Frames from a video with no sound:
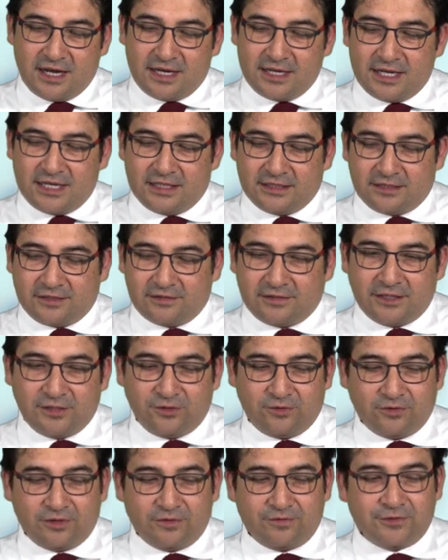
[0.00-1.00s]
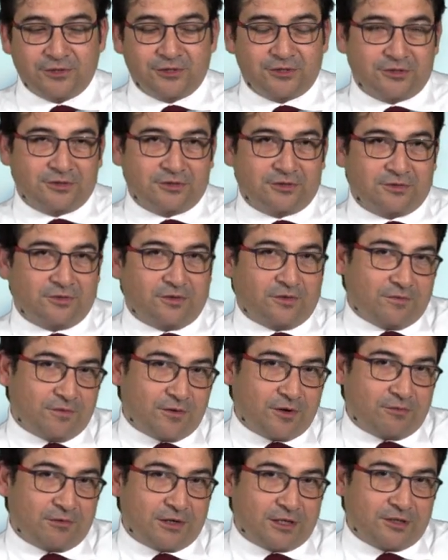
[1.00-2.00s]
I enter into a futures or
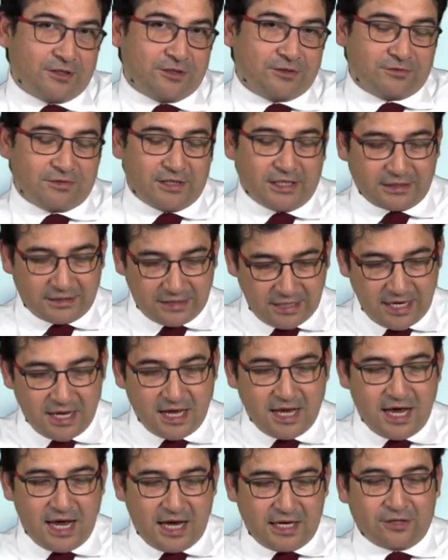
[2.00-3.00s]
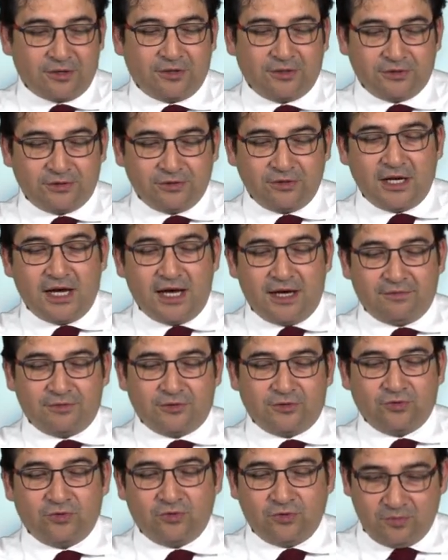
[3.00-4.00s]
forward contract, I'm going to
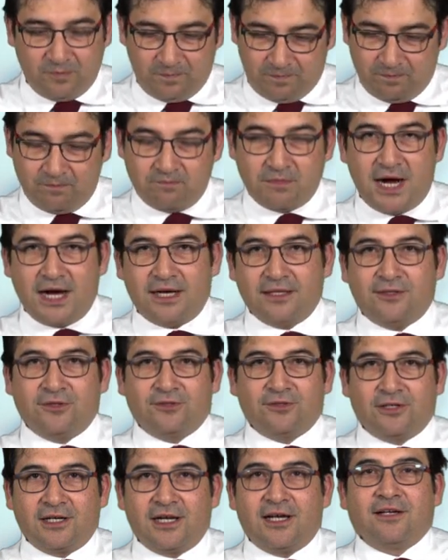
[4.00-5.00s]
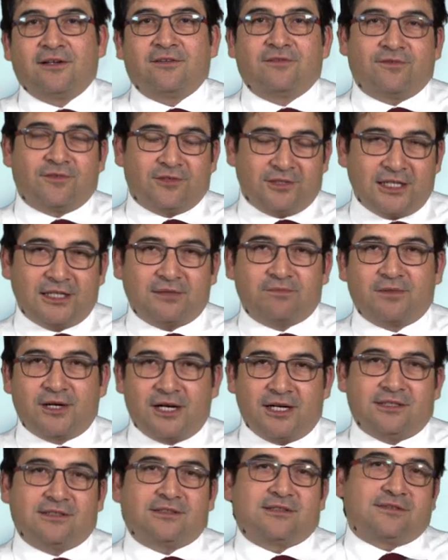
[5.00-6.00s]
have to buy the underlying for that
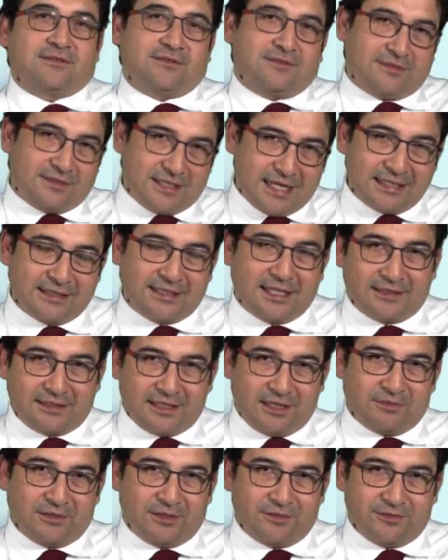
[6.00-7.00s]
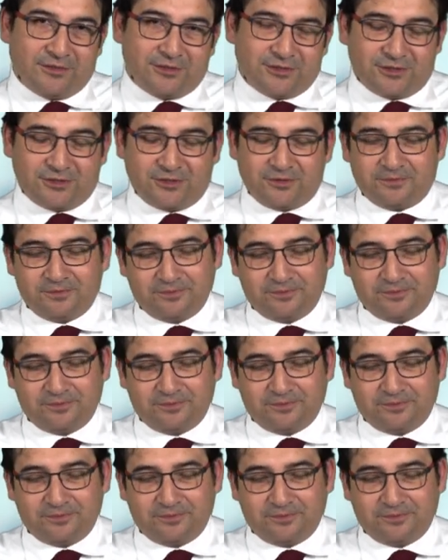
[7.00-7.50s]
price at that time in the future.